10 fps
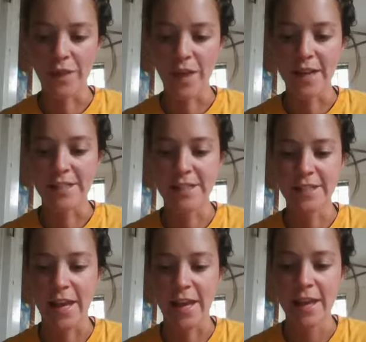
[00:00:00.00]
that
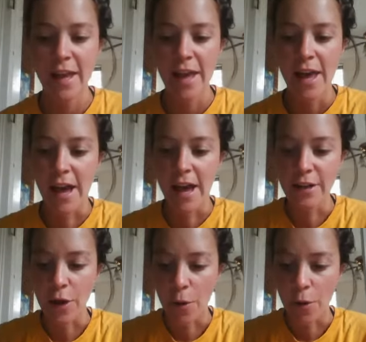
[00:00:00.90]
said, I
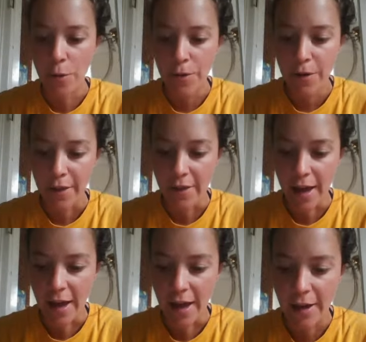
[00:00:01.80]
know
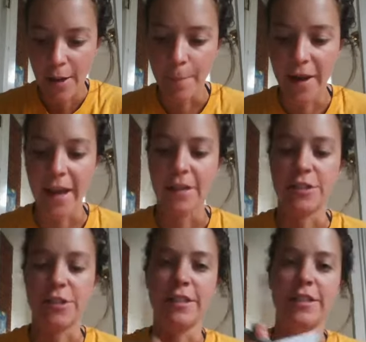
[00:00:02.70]
that my
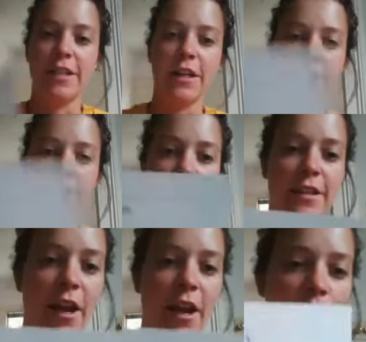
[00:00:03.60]
answer is Snickers.
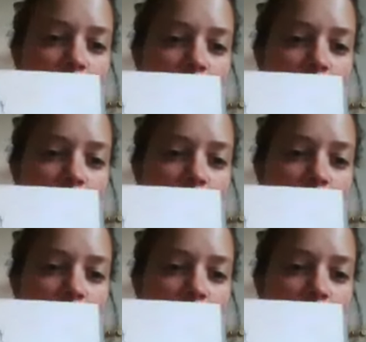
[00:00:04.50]
And all